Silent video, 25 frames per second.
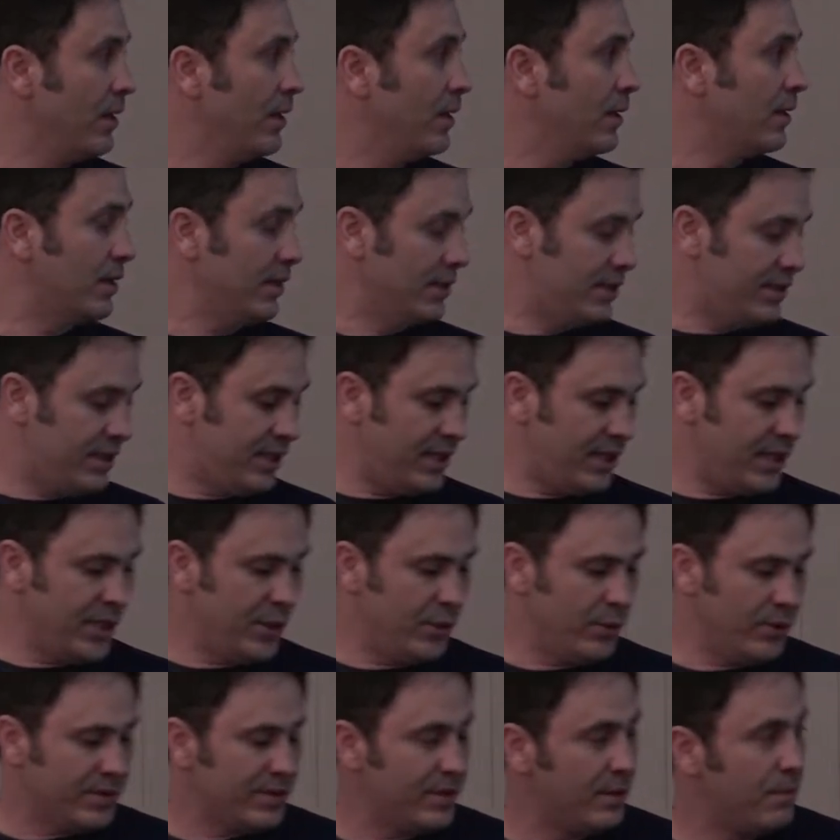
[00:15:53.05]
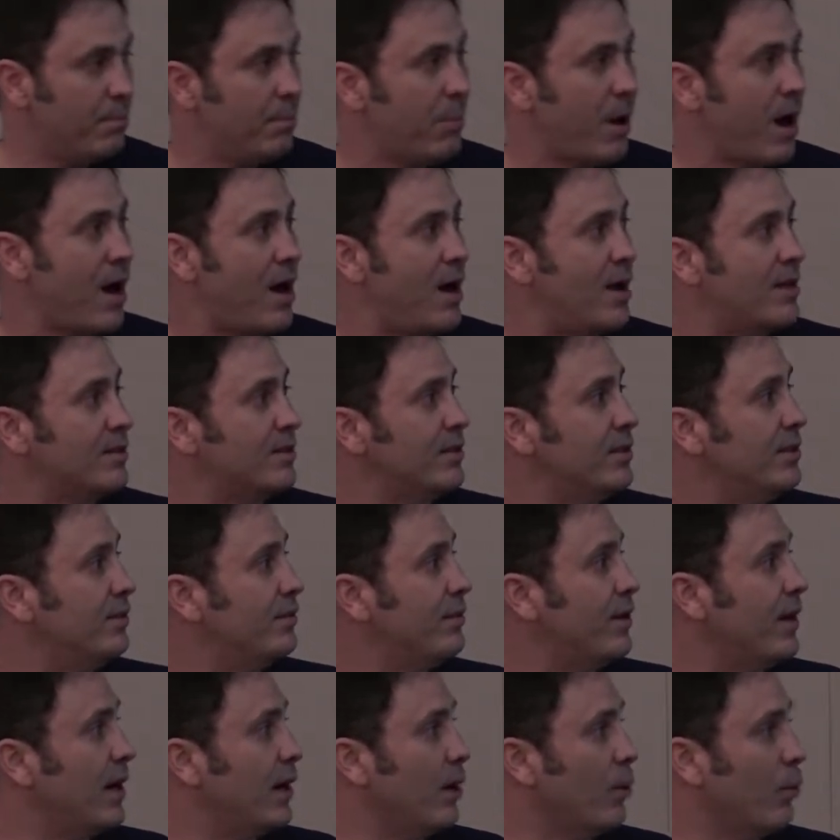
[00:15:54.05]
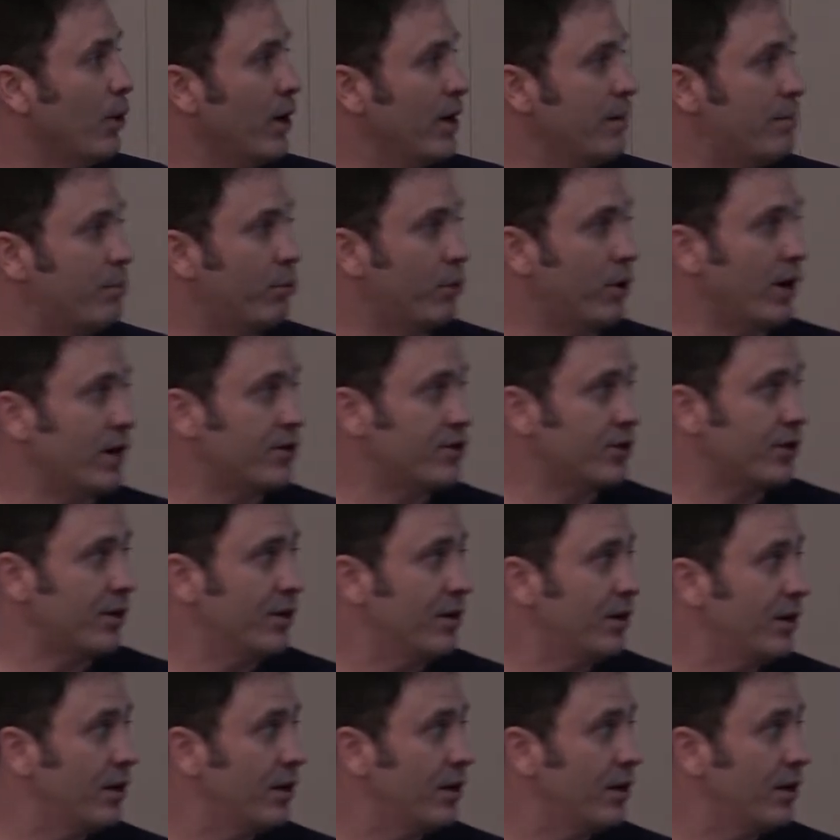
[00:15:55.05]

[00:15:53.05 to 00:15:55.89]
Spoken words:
Continuous positive airway pressure.